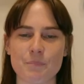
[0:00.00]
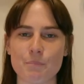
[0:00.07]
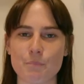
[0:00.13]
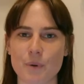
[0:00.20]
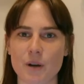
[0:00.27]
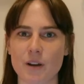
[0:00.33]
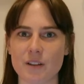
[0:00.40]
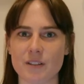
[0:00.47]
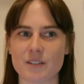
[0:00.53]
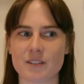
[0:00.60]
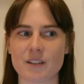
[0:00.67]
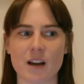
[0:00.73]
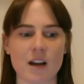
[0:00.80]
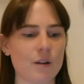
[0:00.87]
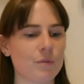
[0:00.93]
But
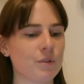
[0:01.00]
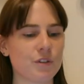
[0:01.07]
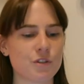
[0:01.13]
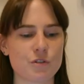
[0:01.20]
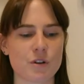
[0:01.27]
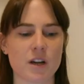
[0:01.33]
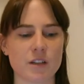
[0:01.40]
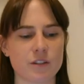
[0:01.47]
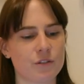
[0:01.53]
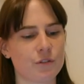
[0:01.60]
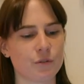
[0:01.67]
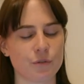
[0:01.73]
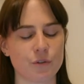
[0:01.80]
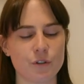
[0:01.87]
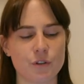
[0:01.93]
I want to try to,
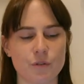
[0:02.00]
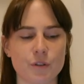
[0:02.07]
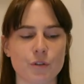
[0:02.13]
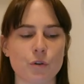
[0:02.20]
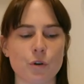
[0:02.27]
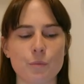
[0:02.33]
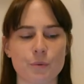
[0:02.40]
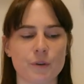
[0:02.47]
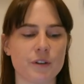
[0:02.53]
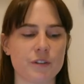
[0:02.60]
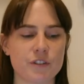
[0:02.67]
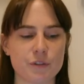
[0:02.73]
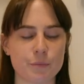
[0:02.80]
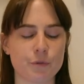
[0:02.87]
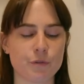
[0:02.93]
you know, incorporate
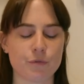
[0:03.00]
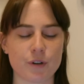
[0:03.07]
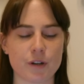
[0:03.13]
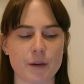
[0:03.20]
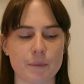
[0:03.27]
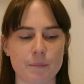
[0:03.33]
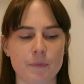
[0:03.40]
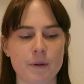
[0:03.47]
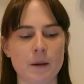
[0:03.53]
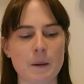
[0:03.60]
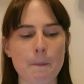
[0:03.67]
some of what I'm